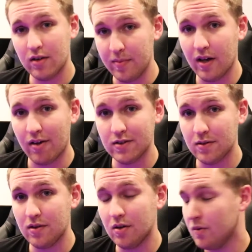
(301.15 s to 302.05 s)
to be honest
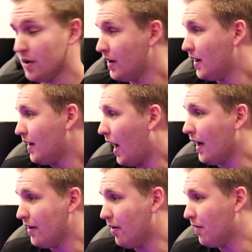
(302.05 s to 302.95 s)
with you.
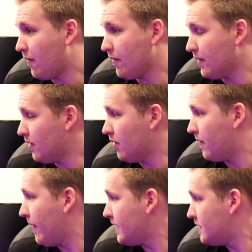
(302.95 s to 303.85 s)
No
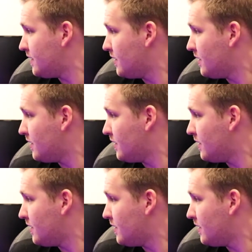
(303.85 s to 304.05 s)
offense,